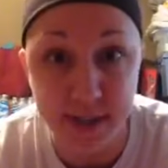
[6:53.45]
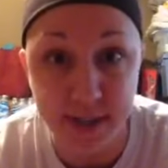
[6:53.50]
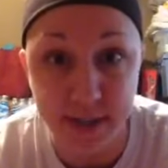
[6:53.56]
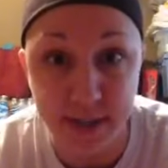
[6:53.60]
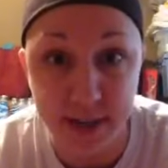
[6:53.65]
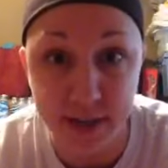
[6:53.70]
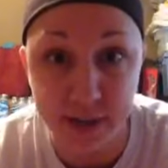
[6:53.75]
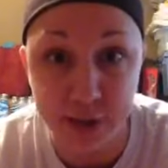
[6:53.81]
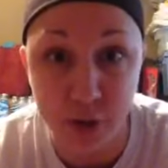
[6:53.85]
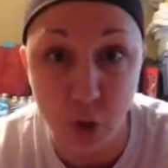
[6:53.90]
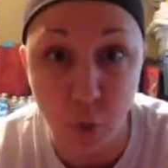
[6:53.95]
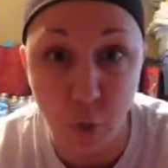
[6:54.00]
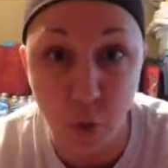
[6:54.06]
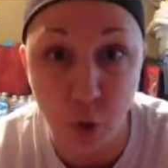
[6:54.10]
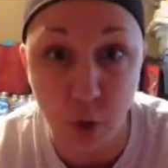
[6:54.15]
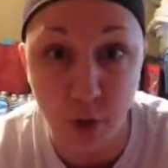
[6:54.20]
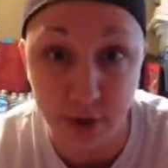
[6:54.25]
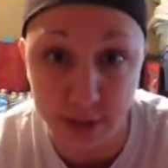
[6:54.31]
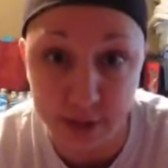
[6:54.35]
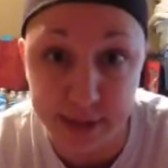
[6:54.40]
and is no
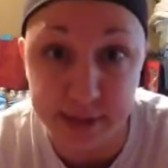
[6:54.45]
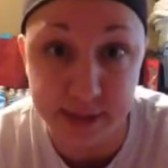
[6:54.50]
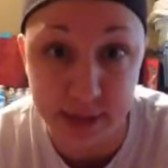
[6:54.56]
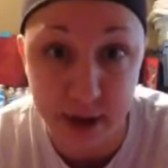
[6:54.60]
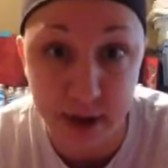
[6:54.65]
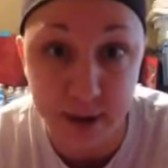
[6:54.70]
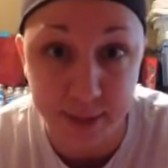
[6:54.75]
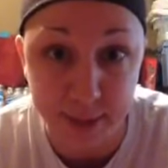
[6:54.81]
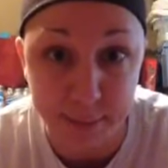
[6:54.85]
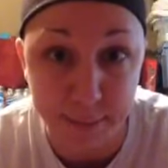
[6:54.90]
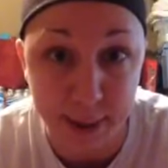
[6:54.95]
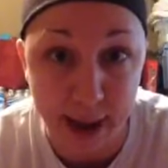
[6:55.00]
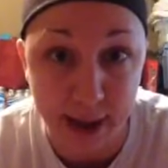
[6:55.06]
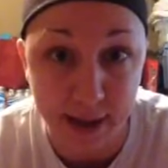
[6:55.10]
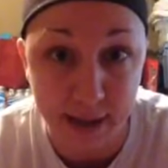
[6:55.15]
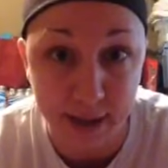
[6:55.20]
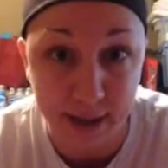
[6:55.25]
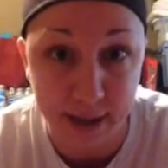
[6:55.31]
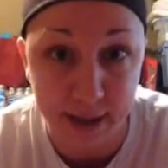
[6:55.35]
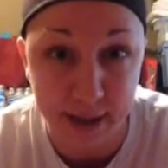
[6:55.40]
more and is coming
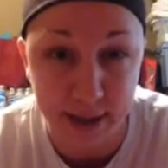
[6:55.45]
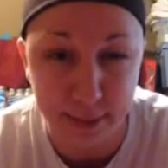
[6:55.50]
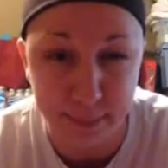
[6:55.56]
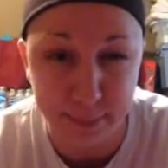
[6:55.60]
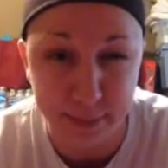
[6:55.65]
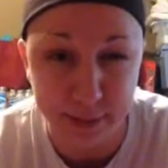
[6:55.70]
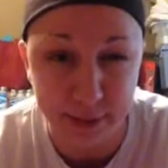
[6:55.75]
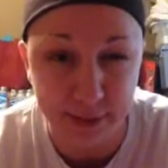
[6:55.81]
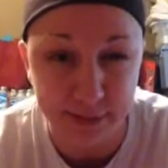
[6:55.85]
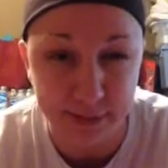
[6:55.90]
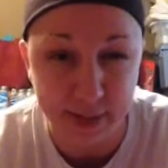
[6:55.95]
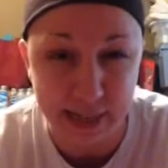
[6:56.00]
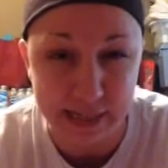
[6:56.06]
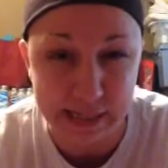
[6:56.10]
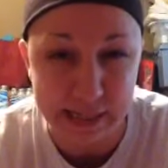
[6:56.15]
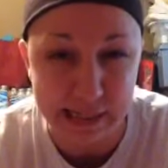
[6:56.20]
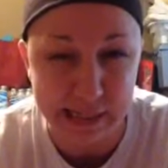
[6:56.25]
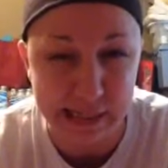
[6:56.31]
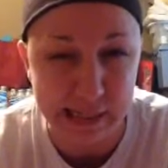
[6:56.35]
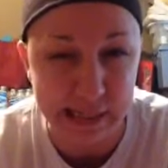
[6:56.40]
back again. I believe
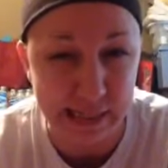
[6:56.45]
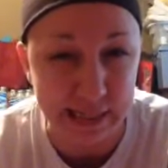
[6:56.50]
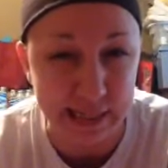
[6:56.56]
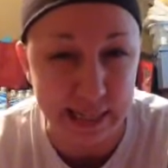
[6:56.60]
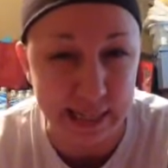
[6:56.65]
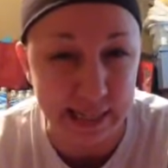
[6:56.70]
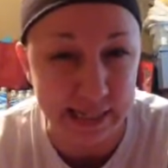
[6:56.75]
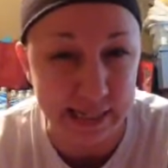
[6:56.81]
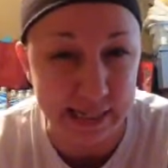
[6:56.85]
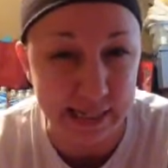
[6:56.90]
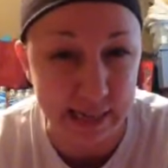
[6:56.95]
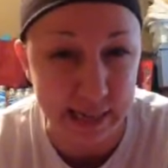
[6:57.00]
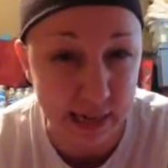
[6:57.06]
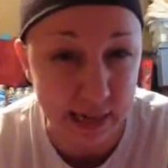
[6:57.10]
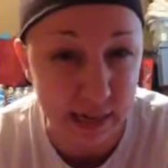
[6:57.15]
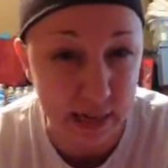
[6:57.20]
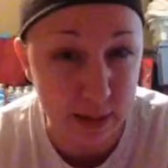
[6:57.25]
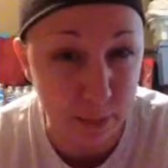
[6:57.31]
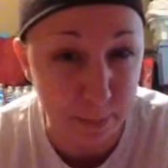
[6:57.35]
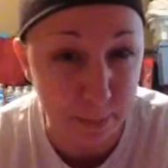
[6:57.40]
that's in
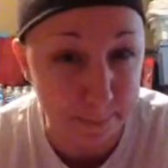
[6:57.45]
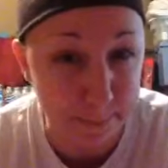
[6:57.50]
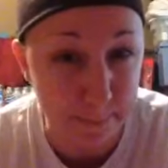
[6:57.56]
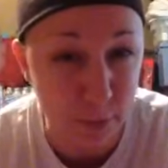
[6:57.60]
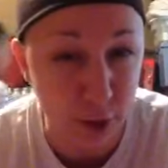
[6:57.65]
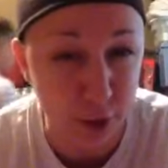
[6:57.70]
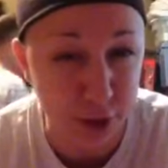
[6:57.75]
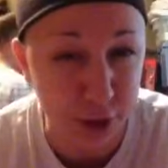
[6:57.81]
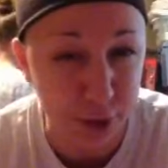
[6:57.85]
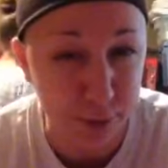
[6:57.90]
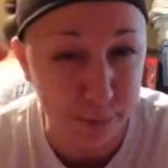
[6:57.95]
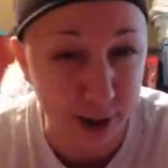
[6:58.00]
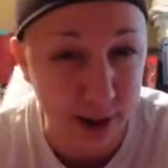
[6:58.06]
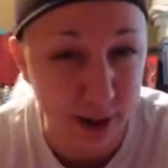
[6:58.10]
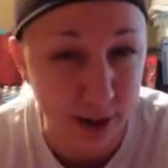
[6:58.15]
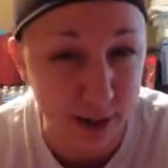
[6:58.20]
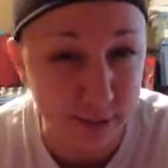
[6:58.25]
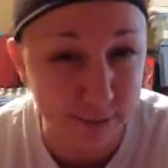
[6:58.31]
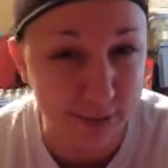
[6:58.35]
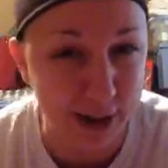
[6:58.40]
Isaiah or
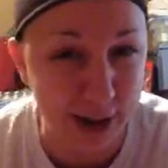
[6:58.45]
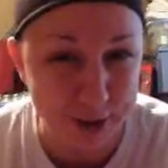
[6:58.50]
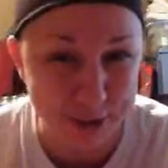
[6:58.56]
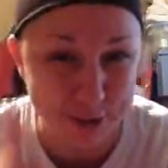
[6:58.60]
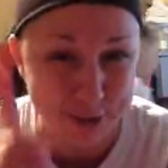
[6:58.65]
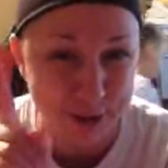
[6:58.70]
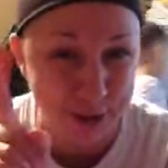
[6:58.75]
Jeremiah. I don't